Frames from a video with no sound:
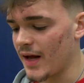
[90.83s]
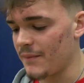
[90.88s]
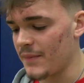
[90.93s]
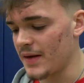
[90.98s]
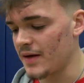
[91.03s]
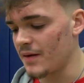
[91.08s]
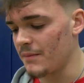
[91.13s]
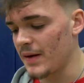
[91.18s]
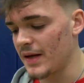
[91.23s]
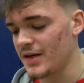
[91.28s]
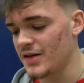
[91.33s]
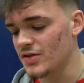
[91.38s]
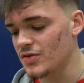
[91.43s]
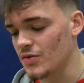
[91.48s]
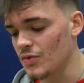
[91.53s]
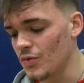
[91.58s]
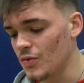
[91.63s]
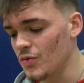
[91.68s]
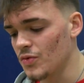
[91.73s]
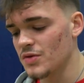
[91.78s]
I've been to many
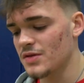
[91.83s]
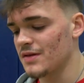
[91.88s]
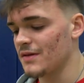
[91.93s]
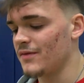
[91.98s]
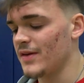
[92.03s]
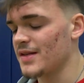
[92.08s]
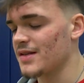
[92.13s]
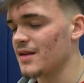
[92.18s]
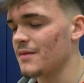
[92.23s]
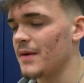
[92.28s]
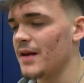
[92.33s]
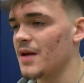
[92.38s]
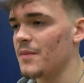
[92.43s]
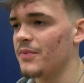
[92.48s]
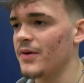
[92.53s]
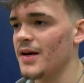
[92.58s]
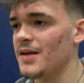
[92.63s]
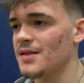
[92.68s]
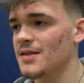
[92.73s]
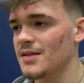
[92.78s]
schools and visited many
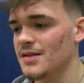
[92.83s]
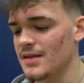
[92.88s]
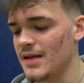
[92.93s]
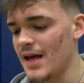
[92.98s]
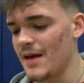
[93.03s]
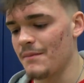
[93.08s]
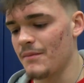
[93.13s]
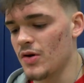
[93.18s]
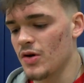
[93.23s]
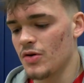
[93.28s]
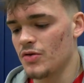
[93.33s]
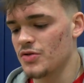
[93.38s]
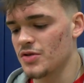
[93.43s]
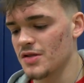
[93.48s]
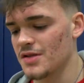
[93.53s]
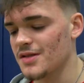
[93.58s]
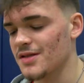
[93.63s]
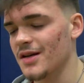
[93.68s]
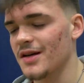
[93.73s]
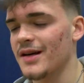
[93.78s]
places, and Embro
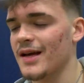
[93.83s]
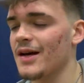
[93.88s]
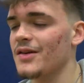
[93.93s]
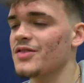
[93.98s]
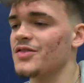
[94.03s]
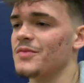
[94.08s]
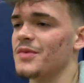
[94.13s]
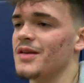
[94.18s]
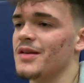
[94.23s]
just stuck out to me.